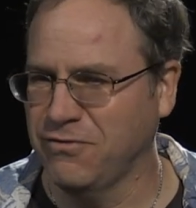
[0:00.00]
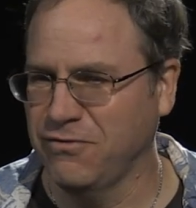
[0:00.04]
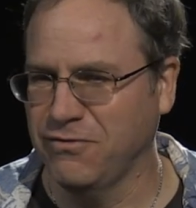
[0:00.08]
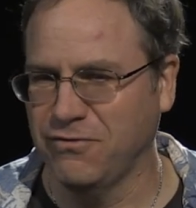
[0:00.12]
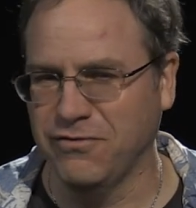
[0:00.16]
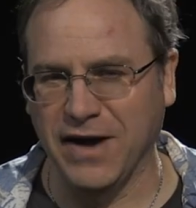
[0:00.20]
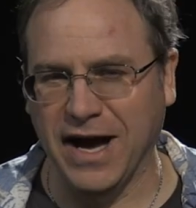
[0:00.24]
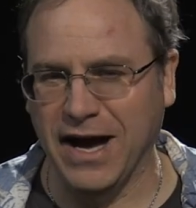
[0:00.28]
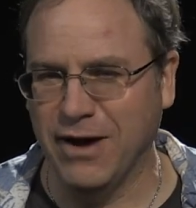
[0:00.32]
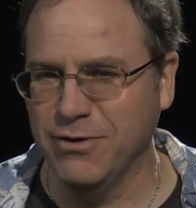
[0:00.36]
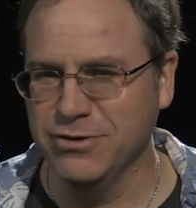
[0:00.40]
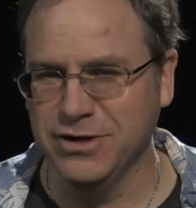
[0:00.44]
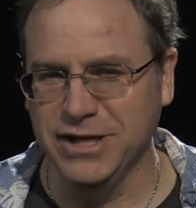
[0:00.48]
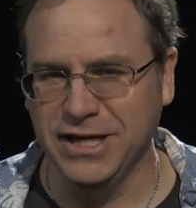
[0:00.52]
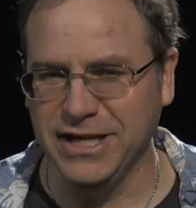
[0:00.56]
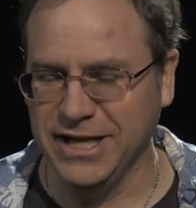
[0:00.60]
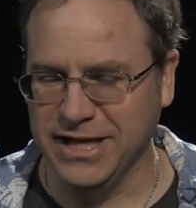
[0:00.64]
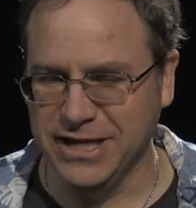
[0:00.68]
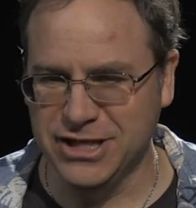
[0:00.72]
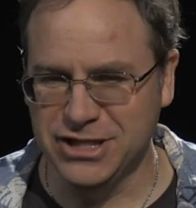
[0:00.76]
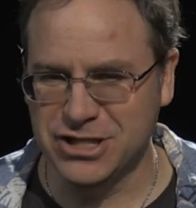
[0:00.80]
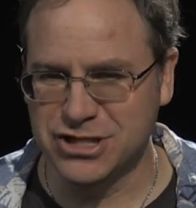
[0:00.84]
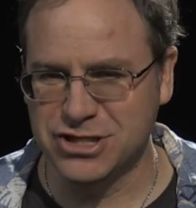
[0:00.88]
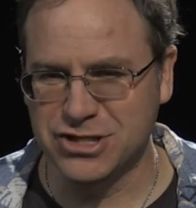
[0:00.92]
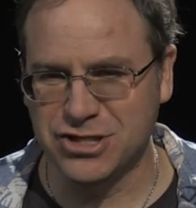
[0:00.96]
found it
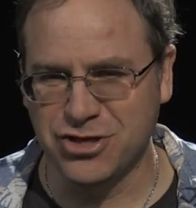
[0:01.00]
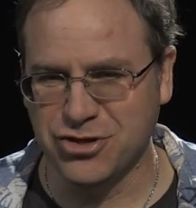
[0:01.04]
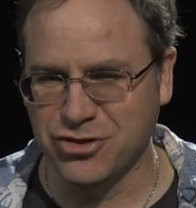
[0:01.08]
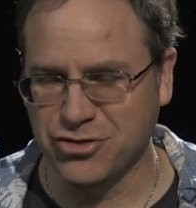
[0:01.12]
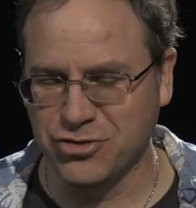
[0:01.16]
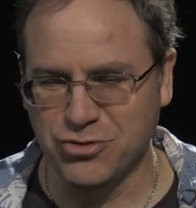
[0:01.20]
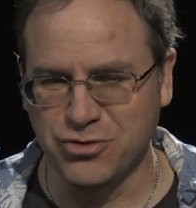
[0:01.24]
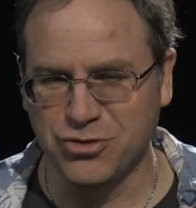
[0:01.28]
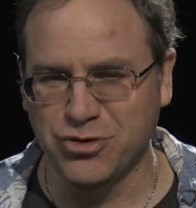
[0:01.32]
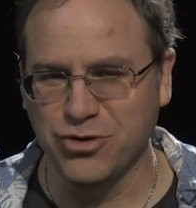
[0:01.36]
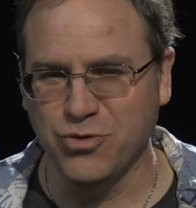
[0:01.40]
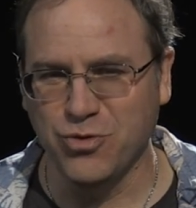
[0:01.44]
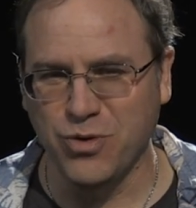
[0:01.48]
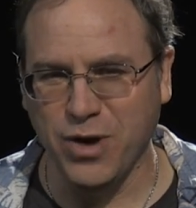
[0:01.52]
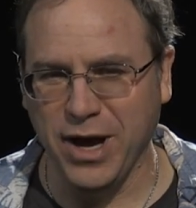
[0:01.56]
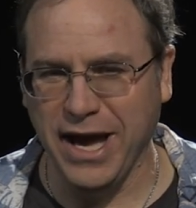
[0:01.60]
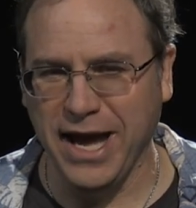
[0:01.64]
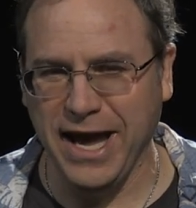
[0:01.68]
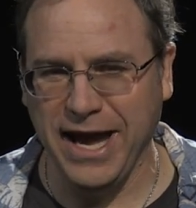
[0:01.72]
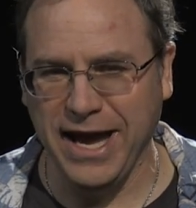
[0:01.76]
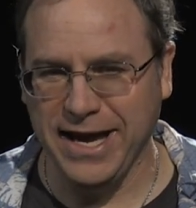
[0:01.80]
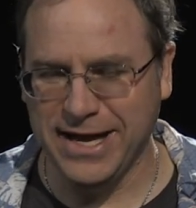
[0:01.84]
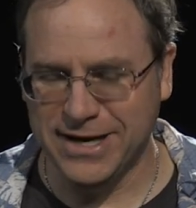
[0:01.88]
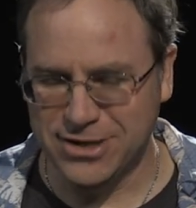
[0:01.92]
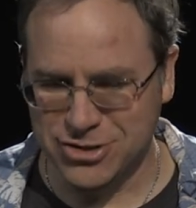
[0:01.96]
and just threw it
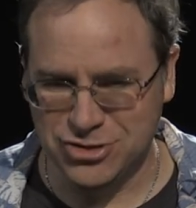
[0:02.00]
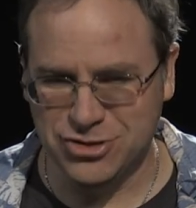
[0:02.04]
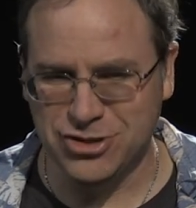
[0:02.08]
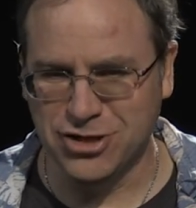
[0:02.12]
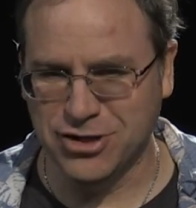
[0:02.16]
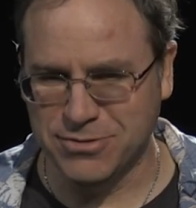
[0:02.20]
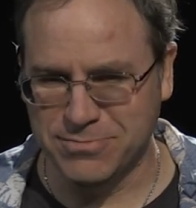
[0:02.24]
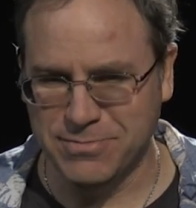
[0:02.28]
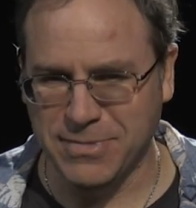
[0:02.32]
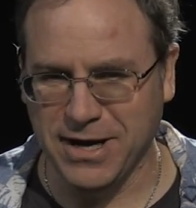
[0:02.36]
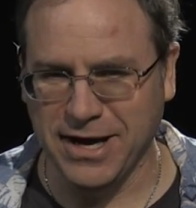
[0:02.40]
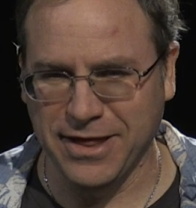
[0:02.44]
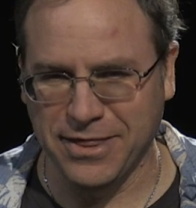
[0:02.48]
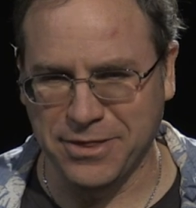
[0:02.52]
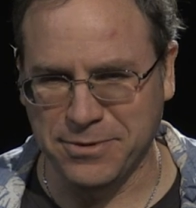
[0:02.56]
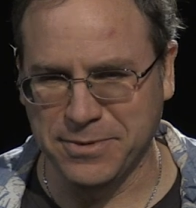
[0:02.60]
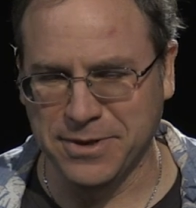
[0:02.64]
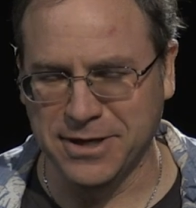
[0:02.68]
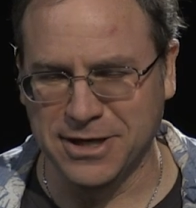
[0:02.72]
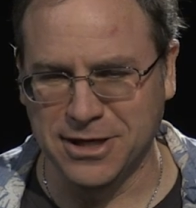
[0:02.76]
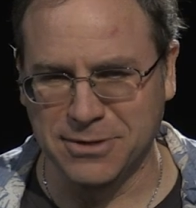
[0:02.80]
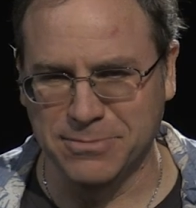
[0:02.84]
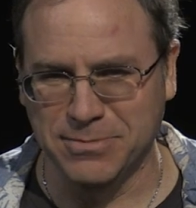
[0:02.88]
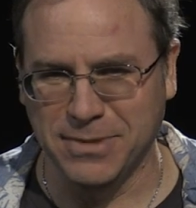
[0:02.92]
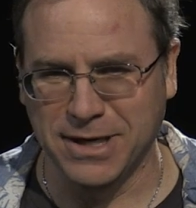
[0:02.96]
away and took my
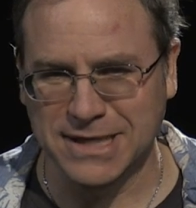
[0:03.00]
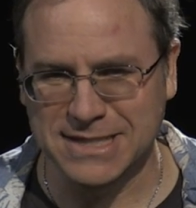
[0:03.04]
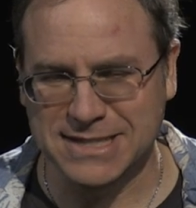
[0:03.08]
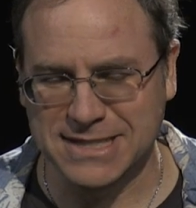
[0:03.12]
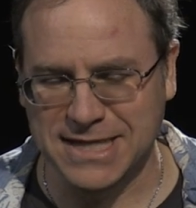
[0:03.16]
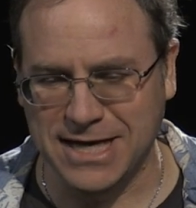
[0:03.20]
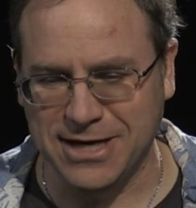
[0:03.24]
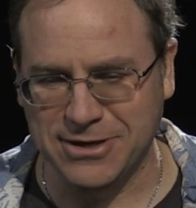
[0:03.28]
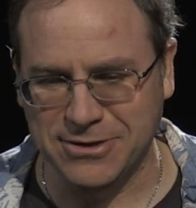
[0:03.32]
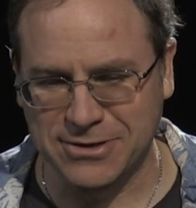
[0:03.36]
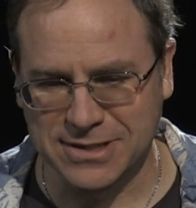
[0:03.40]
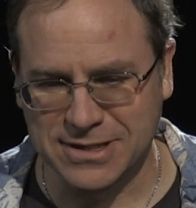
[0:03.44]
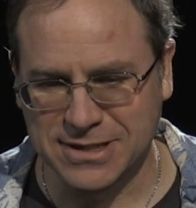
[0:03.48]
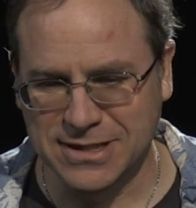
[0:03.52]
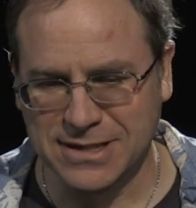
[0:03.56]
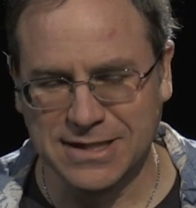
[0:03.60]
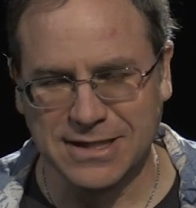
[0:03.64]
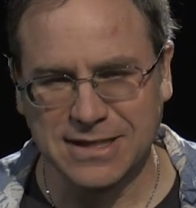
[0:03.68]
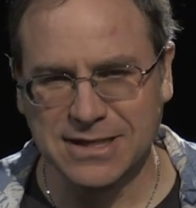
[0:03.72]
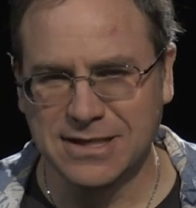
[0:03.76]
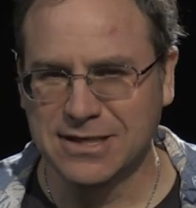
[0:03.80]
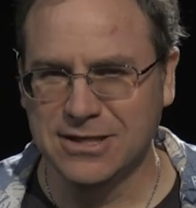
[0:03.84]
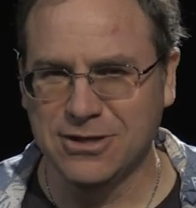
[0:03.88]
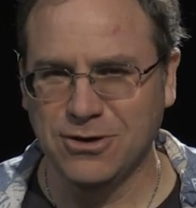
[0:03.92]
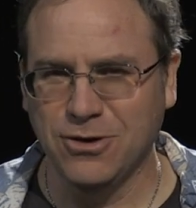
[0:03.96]
$300 out,
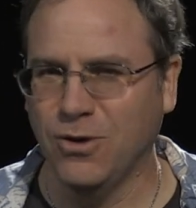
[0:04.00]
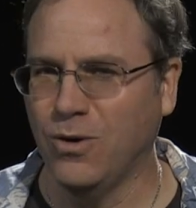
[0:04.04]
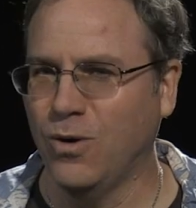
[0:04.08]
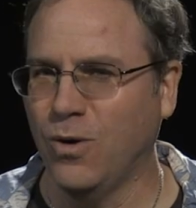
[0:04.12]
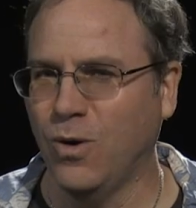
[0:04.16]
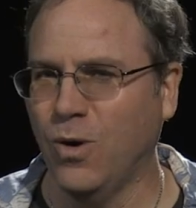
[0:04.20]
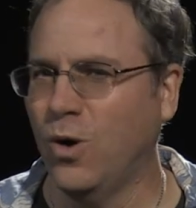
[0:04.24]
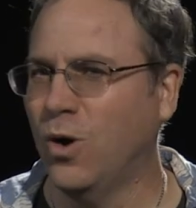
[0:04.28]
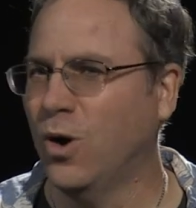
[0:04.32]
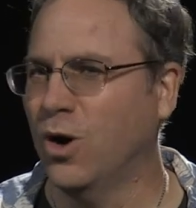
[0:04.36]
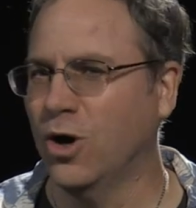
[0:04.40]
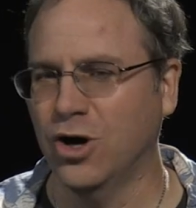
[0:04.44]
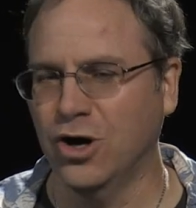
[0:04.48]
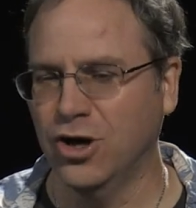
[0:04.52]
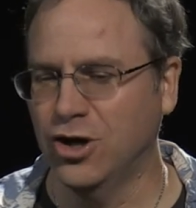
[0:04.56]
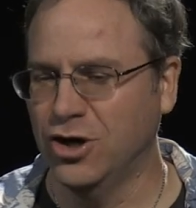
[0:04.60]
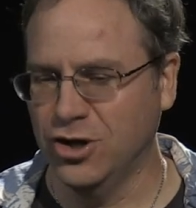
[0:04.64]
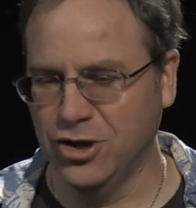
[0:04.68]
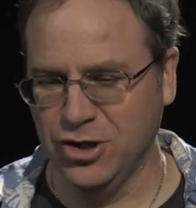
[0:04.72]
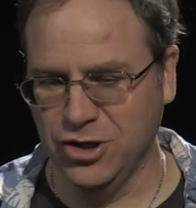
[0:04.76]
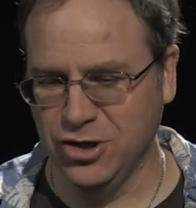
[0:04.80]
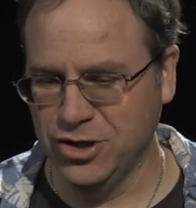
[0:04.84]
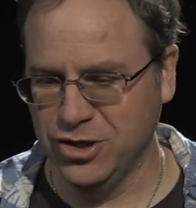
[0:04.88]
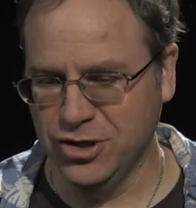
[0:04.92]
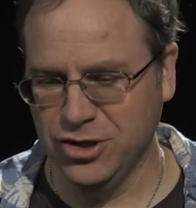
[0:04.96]

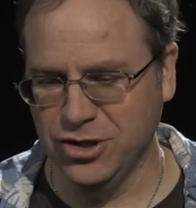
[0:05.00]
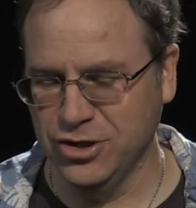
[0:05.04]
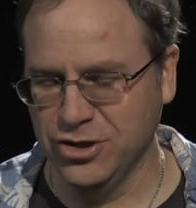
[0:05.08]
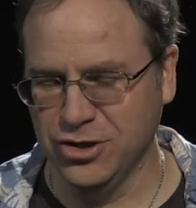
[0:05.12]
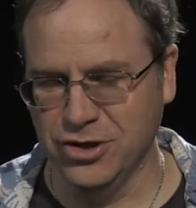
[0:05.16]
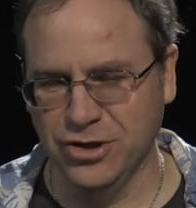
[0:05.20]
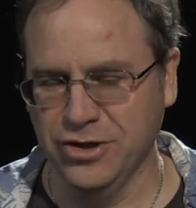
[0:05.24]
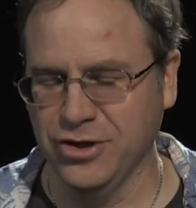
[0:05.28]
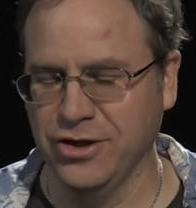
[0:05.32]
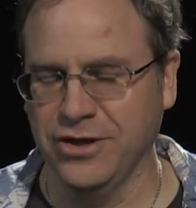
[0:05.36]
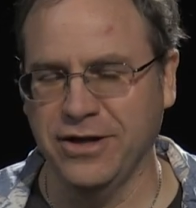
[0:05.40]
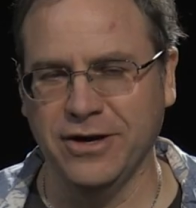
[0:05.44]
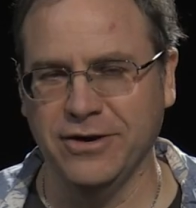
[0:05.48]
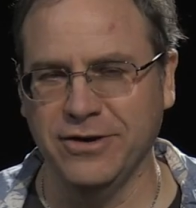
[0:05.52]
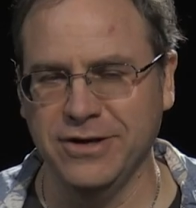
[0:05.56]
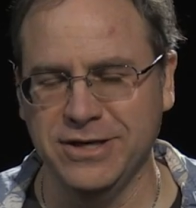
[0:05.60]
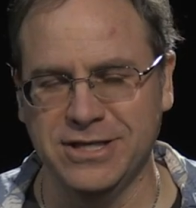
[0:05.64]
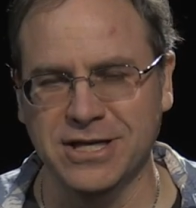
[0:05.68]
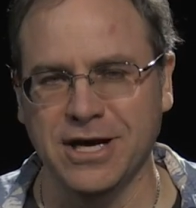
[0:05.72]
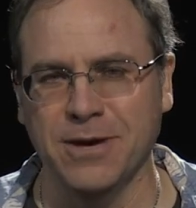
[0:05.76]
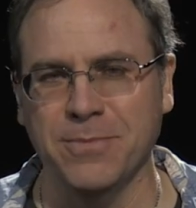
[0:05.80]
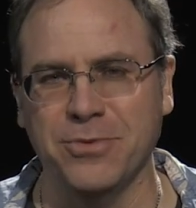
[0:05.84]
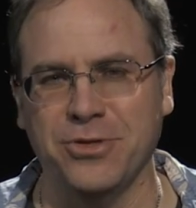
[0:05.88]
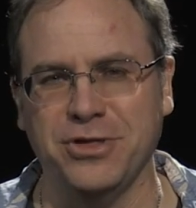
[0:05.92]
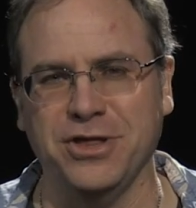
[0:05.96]
or they're a
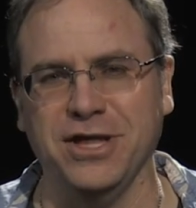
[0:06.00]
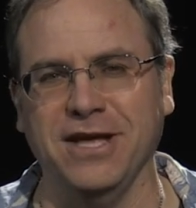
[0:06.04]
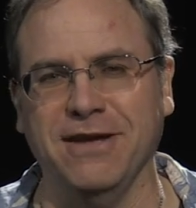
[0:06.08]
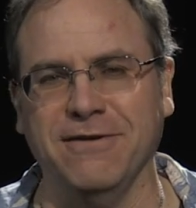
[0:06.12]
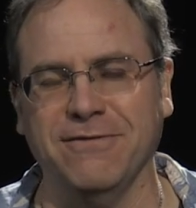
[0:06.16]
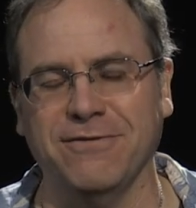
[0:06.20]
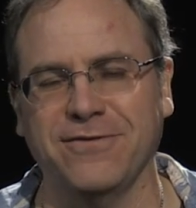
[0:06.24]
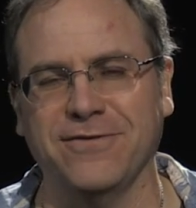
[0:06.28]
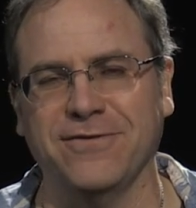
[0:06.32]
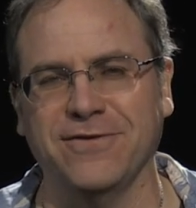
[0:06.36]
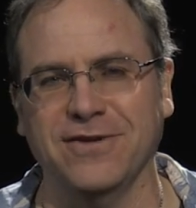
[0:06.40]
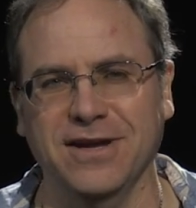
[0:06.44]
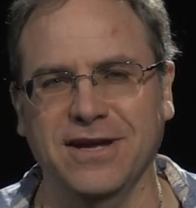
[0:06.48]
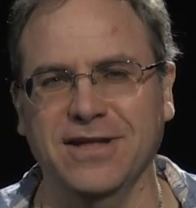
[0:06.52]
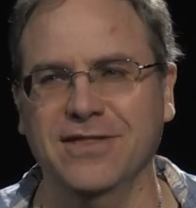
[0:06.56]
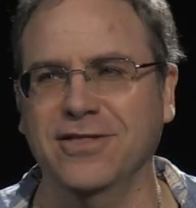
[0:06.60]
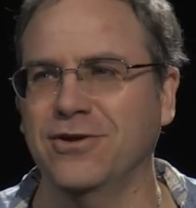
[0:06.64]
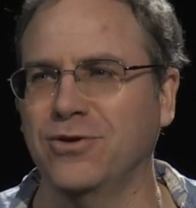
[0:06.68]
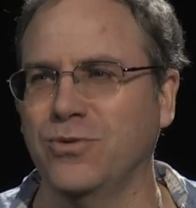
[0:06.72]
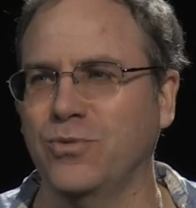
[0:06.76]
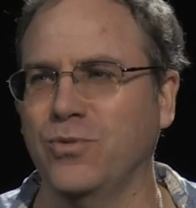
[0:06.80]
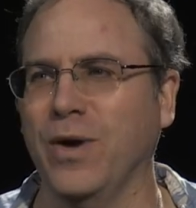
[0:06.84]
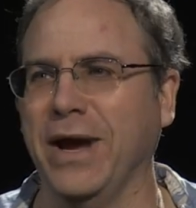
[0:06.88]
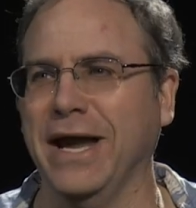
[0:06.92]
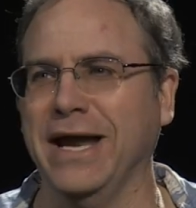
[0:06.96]
dumb thief and
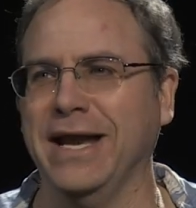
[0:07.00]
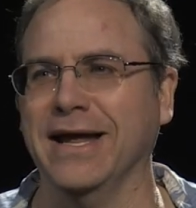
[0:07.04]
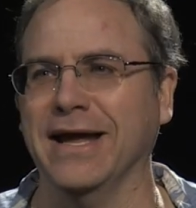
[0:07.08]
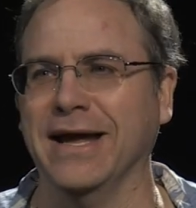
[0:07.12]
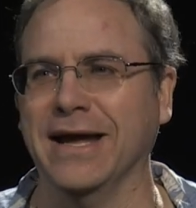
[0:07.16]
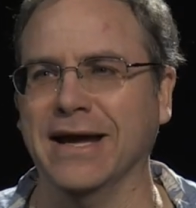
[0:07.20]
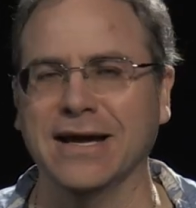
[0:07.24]
they're waiting.